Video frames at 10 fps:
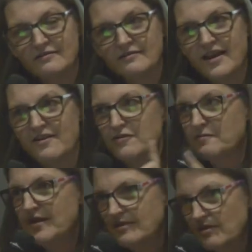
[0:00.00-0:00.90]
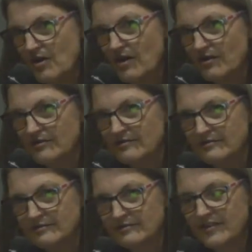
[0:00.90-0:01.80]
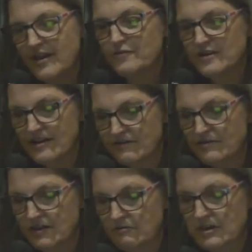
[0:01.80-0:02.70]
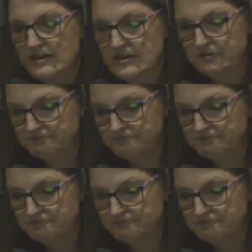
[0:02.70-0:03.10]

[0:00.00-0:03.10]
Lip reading: Have we met the goal? Have we done everything we need to?